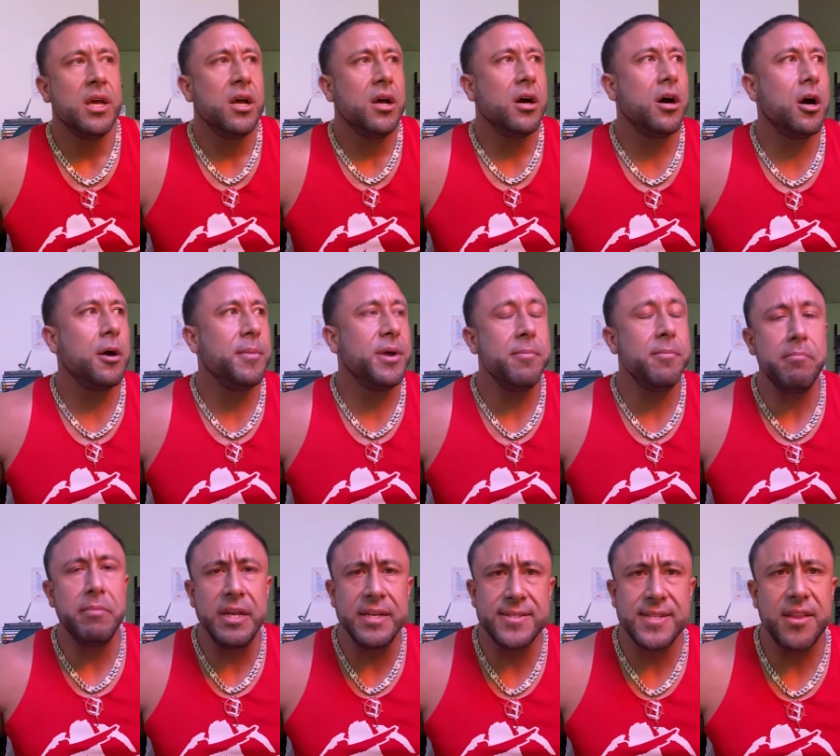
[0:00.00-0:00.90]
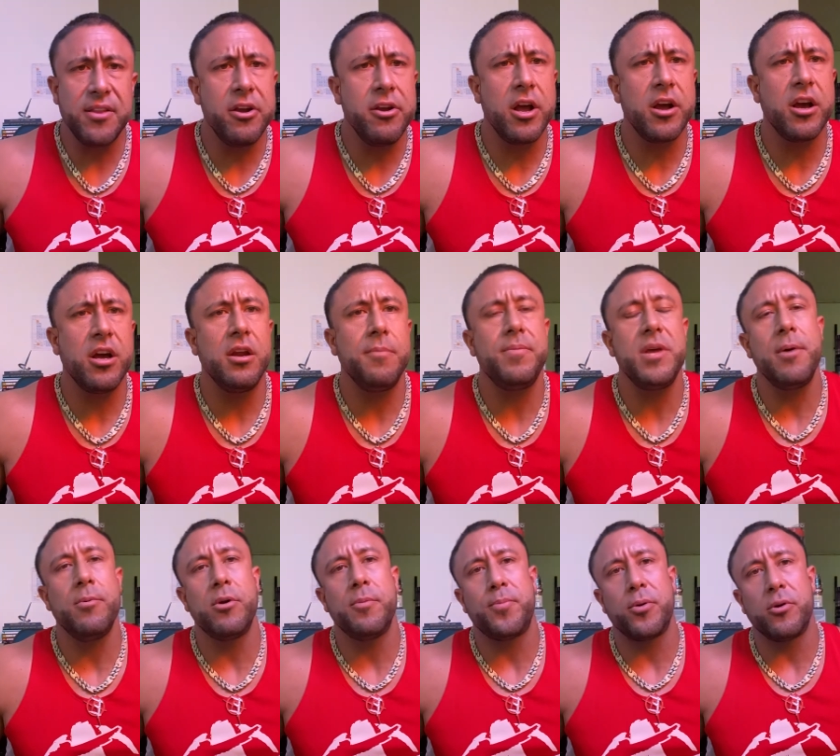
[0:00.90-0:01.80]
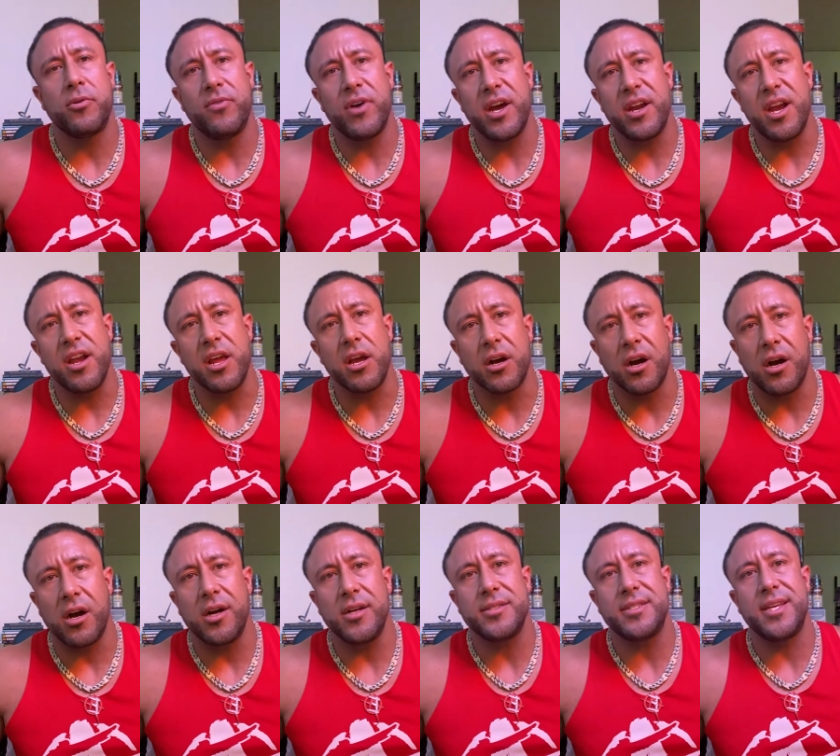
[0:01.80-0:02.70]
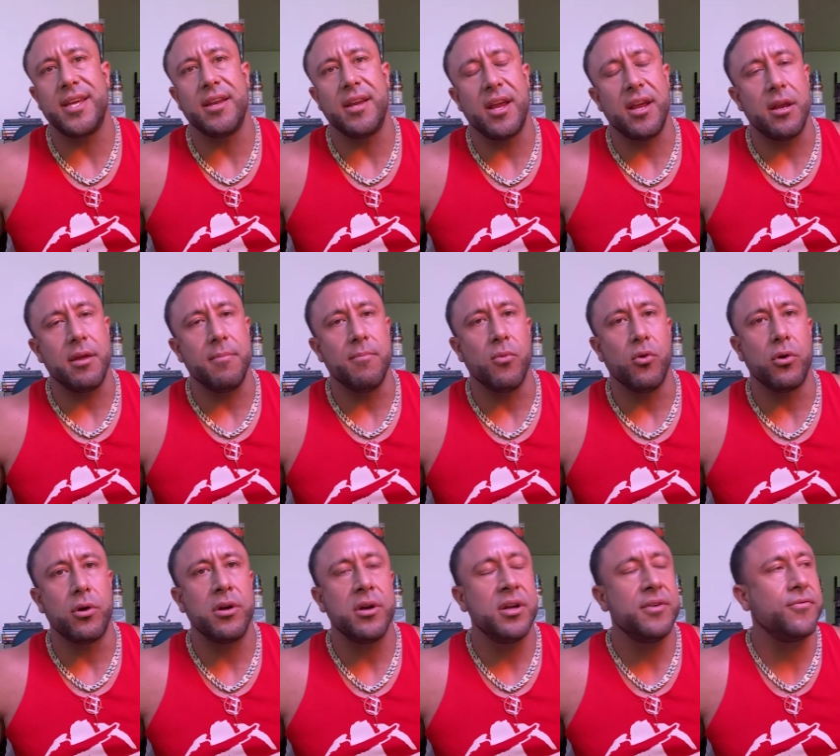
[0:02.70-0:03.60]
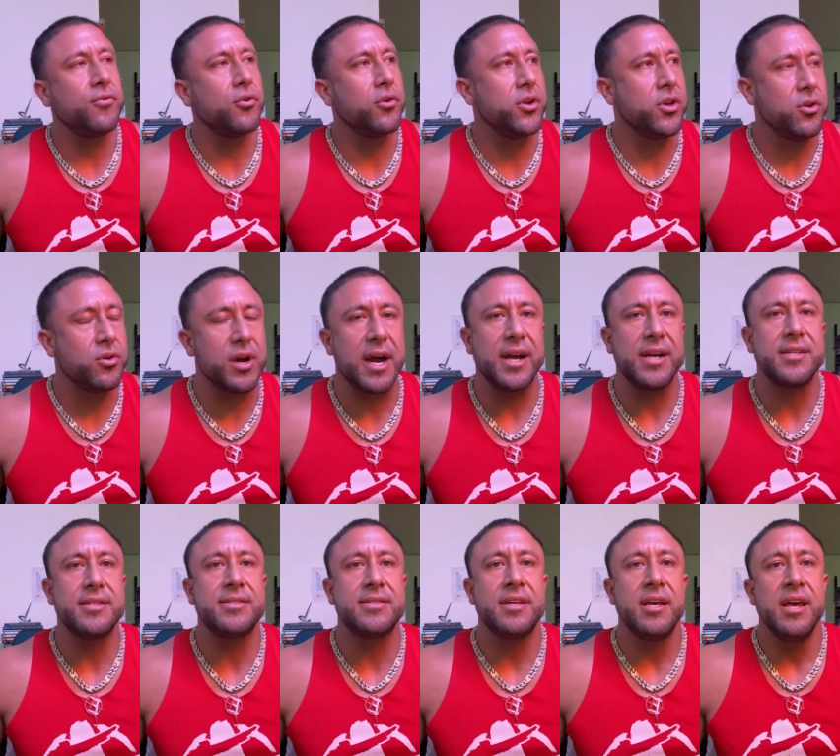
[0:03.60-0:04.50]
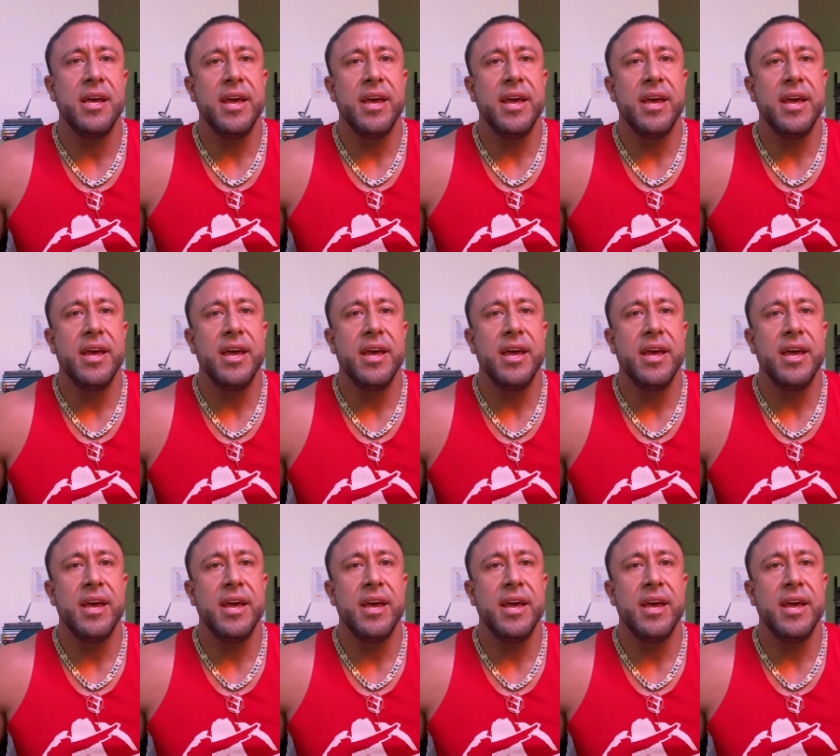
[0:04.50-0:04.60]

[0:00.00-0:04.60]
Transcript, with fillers: Um, it means that they're not going to be able to provide any content anymore for you guys